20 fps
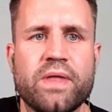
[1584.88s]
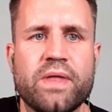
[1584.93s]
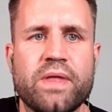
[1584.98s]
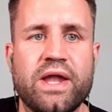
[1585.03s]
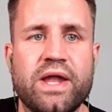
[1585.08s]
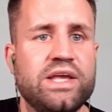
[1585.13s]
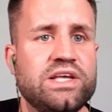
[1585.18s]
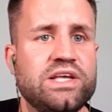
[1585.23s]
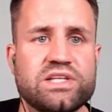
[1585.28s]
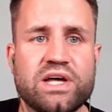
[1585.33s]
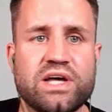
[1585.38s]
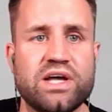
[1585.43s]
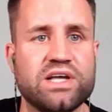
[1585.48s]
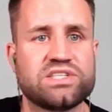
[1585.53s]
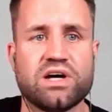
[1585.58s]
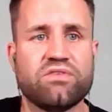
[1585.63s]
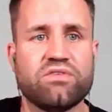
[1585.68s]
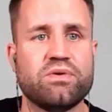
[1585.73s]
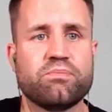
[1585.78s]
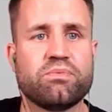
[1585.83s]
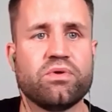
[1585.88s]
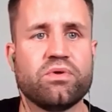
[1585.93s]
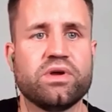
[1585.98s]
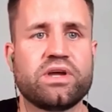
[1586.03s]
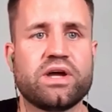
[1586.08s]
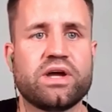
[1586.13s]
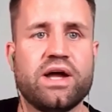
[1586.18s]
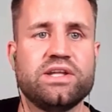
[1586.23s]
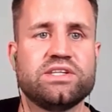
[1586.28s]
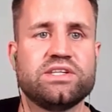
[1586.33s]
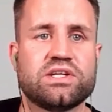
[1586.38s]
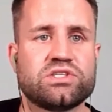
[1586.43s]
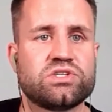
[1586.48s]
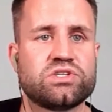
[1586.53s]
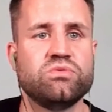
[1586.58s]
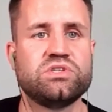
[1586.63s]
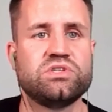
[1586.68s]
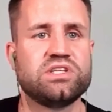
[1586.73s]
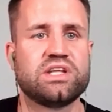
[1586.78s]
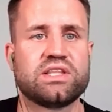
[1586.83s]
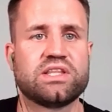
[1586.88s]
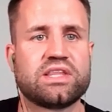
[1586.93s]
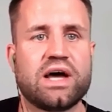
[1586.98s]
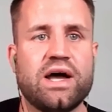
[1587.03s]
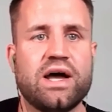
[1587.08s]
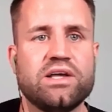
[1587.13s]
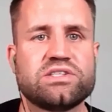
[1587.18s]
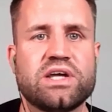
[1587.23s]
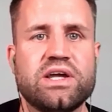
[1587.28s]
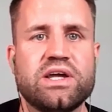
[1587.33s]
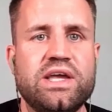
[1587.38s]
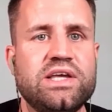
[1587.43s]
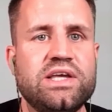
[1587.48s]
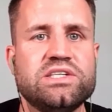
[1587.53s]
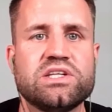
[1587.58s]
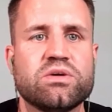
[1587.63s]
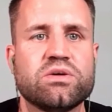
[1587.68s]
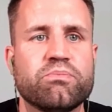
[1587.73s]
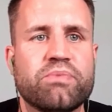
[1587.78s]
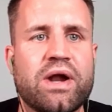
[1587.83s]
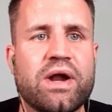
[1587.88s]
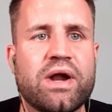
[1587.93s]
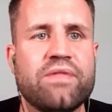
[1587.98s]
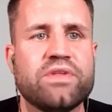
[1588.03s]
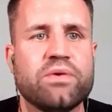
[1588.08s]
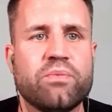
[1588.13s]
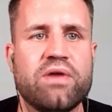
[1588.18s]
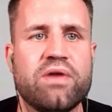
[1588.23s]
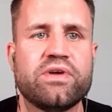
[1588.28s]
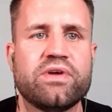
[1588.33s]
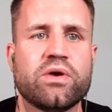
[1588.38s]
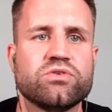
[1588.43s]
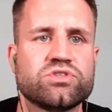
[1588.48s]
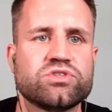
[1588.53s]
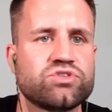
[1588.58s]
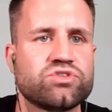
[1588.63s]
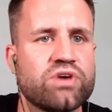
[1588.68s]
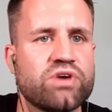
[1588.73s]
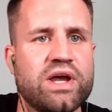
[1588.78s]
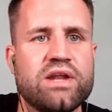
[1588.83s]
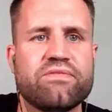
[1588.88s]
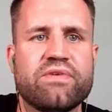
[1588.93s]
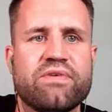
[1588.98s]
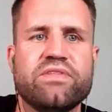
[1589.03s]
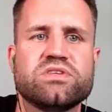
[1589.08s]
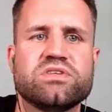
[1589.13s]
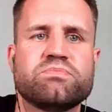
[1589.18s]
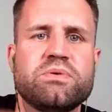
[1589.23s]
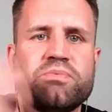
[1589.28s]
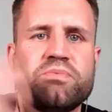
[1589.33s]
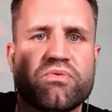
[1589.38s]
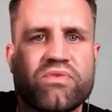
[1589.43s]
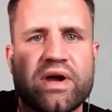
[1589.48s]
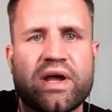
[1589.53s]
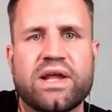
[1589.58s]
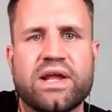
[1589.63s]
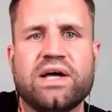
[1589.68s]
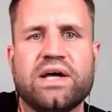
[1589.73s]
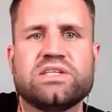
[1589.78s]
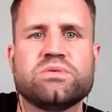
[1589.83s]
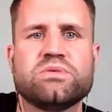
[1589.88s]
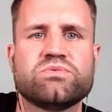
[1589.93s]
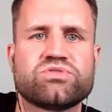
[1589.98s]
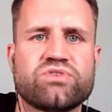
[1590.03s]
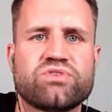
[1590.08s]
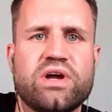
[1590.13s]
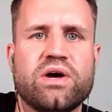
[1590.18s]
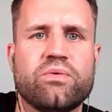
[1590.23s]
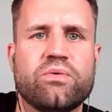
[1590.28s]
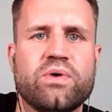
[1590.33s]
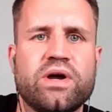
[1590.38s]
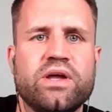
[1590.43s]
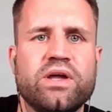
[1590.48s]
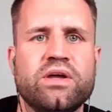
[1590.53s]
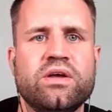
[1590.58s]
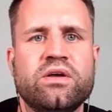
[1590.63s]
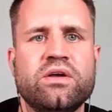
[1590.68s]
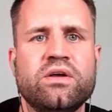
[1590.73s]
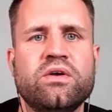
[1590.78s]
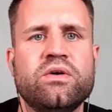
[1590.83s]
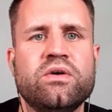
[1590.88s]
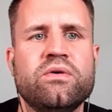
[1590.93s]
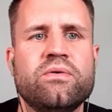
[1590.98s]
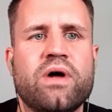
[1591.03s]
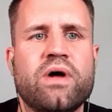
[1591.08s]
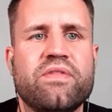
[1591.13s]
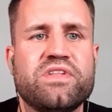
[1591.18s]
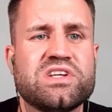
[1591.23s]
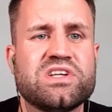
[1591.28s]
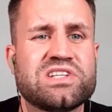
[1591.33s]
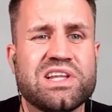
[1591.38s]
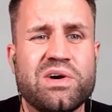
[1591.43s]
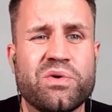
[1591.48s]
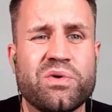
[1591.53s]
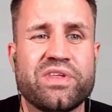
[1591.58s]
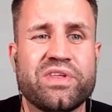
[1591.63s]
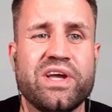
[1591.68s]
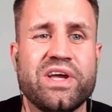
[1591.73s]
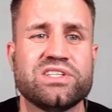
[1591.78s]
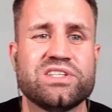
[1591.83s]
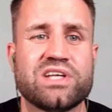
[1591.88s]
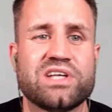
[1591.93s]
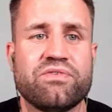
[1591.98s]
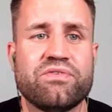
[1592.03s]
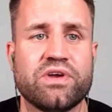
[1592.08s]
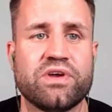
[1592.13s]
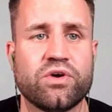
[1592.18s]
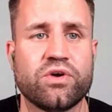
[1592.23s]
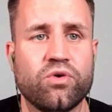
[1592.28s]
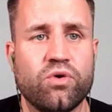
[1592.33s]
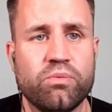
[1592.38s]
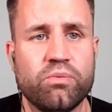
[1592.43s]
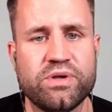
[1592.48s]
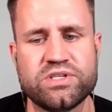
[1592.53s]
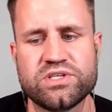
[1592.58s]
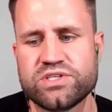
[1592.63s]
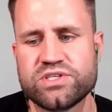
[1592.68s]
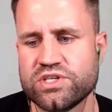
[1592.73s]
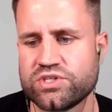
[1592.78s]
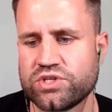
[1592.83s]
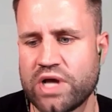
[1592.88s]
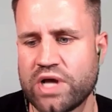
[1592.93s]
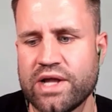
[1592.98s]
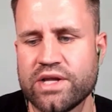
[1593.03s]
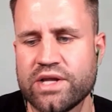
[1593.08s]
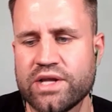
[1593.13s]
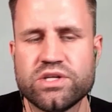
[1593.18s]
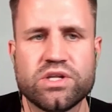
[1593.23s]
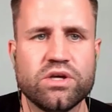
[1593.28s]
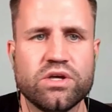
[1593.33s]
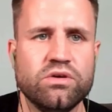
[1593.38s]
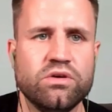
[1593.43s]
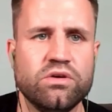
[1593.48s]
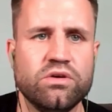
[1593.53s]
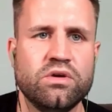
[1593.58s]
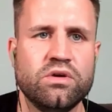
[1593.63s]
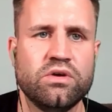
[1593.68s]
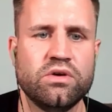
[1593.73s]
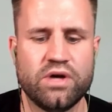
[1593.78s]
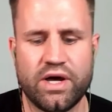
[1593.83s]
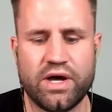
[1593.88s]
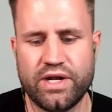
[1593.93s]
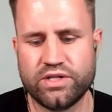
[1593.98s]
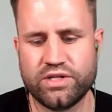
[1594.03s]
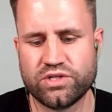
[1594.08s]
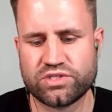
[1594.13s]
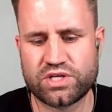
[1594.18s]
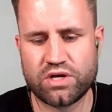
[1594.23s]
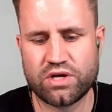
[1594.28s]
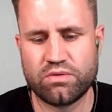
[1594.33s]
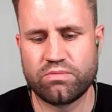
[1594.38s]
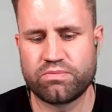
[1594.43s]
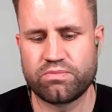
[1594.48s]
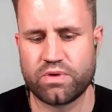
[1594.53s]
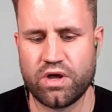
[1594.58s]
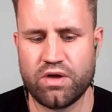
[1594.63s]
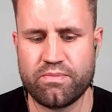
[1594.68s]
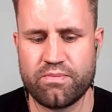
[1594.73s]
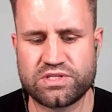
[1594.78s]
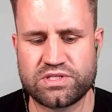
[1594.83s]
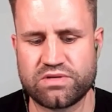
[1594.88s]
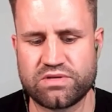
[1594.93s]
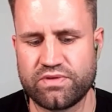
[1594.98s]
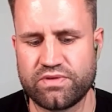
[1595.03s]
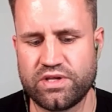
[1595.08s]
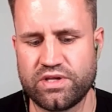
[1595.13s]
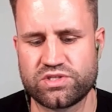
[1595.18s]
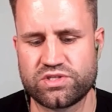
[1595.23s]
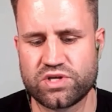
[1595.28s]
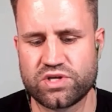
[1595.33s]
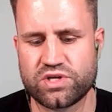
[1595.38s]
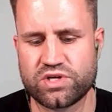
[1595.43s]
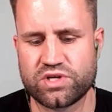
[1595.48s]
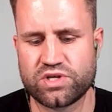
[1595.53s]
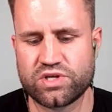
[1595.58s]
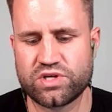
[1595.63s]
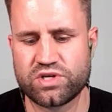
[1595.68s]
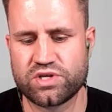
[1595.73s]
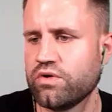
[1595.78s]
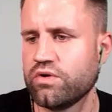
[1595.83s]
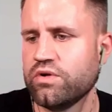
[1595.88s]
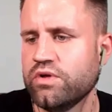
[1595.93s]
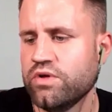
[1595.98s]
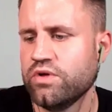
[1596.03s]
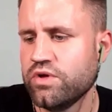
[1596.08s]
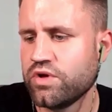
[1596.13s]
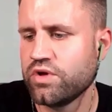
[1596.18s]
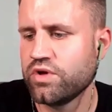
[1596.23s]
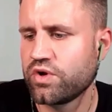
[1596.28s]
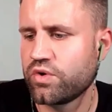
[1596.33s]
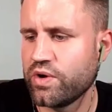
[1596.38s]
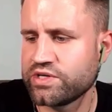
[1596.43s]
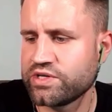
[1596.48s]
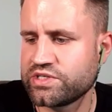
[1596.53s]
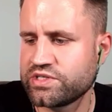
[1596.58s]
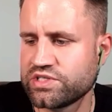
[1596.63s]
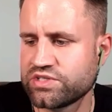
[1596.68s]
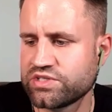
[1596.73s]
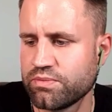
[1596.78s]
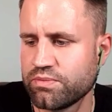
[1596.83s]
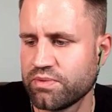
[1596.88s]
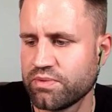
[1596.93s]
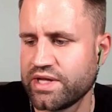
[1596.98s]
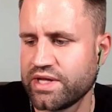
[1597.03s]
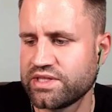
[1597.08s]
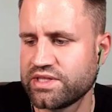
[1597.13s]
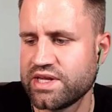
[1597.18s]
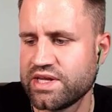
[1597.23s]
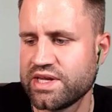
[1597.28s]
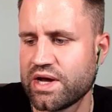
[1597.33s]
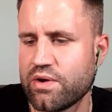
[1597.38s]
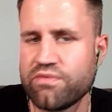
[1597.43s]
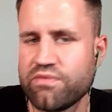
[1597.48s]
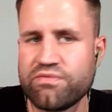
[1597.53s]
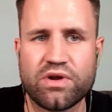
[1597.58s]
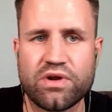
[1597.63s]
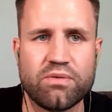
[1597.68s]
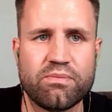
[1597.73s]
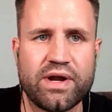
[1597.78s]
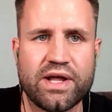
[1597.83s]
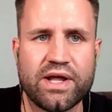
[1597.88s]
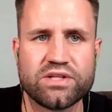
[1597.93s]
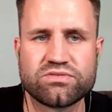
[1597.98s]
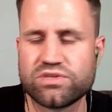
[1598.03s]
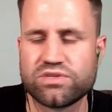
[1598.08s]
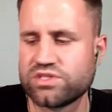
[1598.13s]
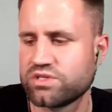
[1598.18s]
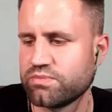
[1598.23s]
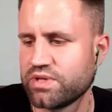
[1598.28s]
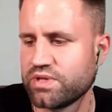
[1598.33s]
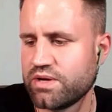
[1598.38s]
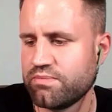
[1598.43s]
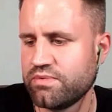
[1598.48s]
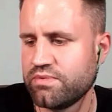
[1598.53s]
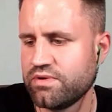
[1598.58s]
And he's like a self-employed guy. And he said as soon as he did that, it's like easy done branding. Whenever he goes to trade events, people recognize him straight away. And there's little things that I think all businesses can do, and it does help massively. So I've got questions from LinkedIn now, if you don't mind answering some of them.